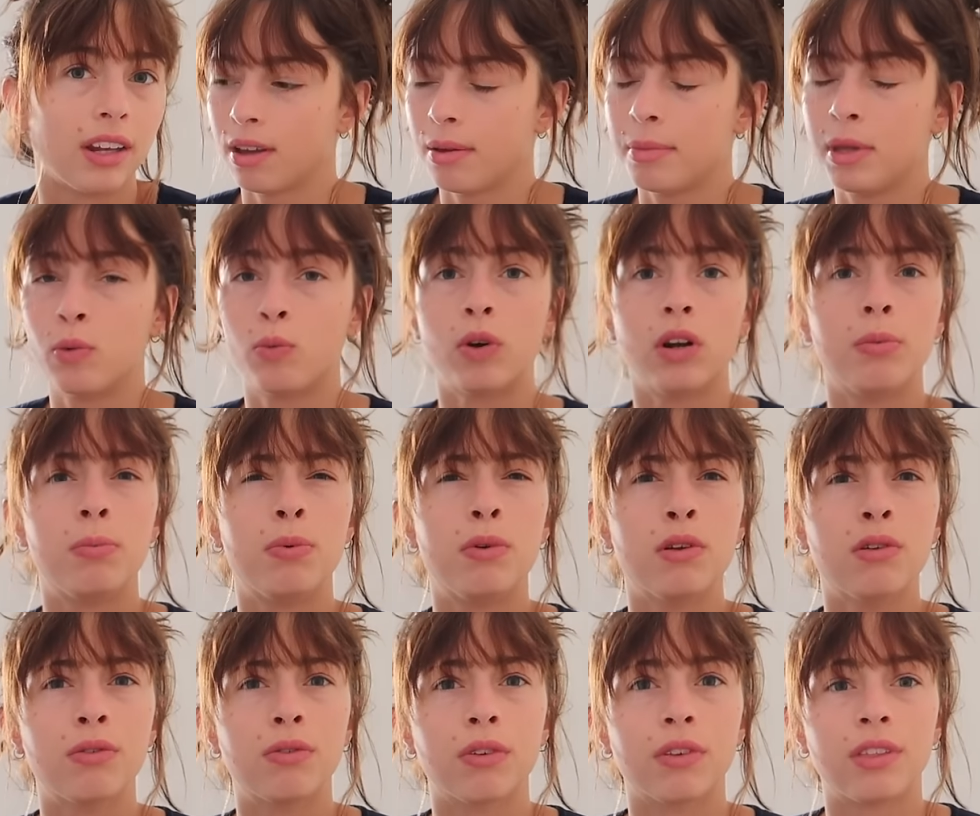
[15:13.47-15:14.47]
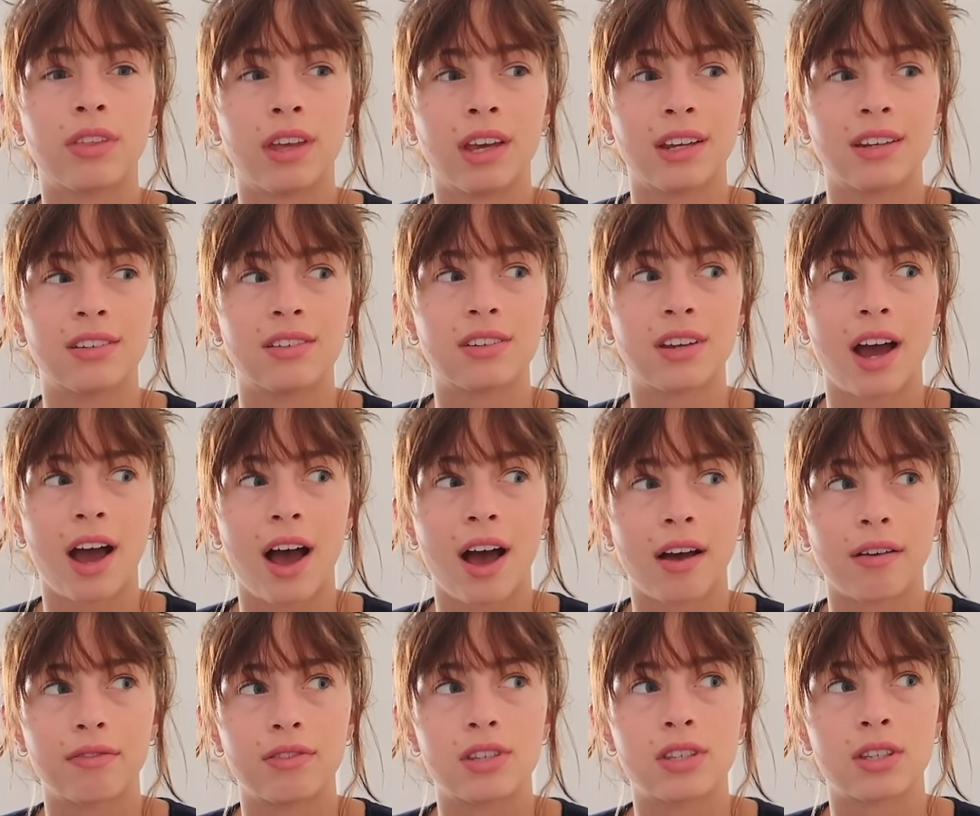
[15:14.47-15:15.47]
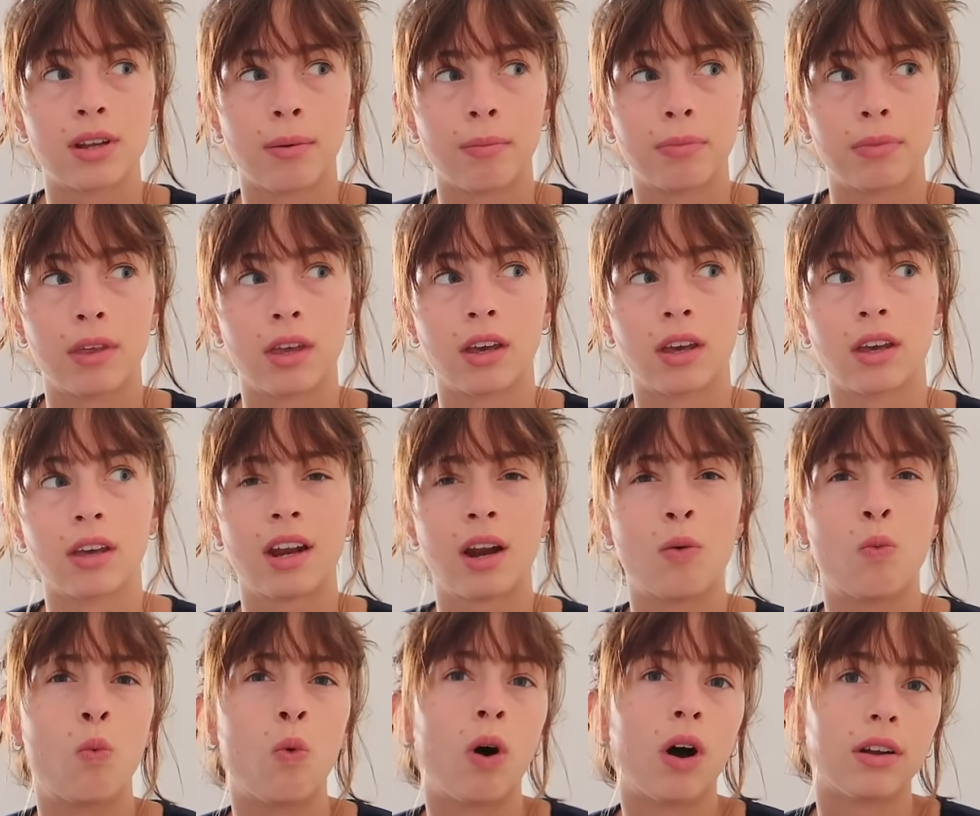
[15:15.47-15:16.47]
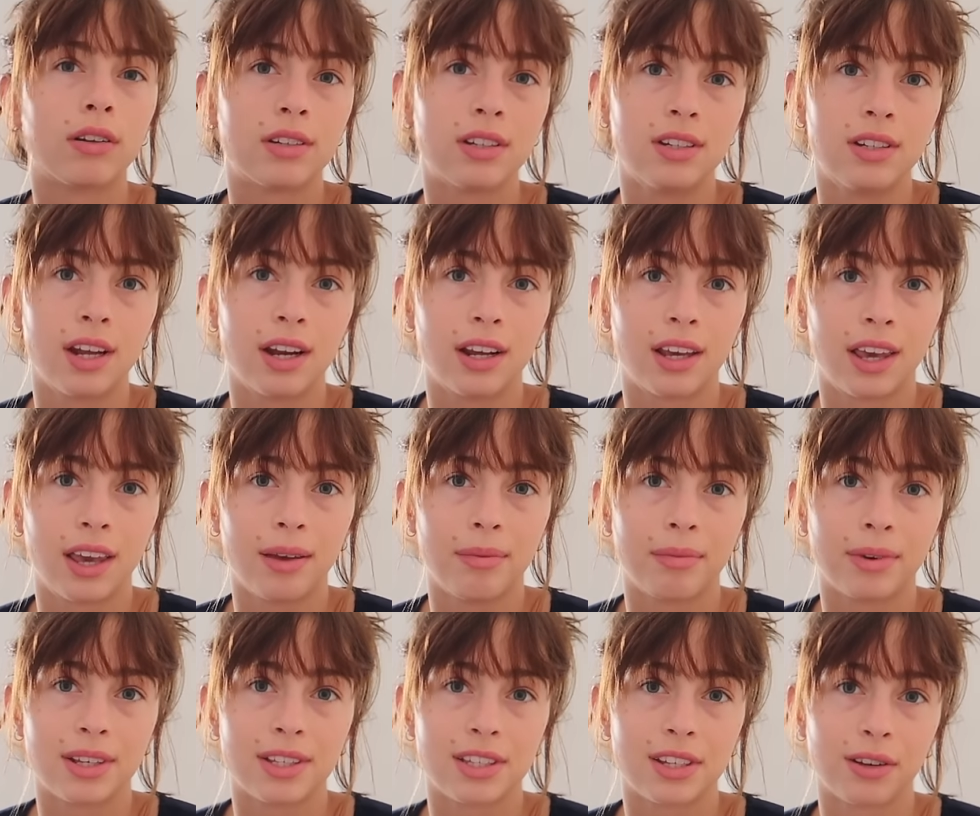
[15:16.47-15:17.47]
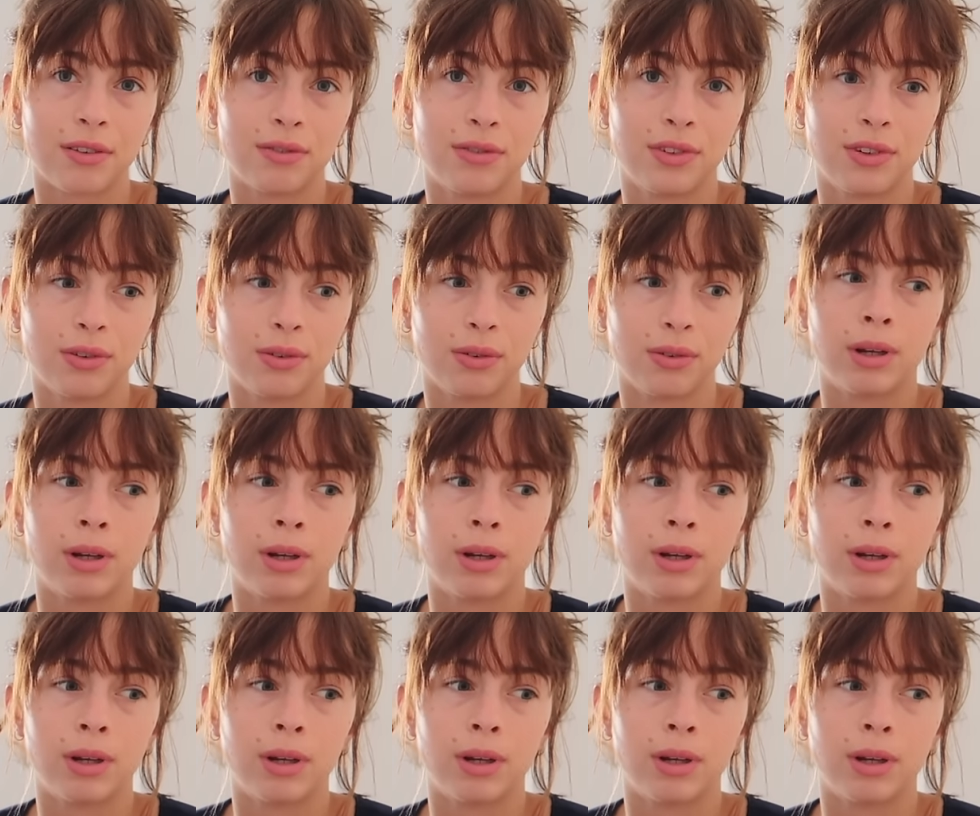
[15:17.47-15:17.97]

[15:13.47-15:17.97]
I mean, what a beautiful thing to have something that I want to dedicate myself to.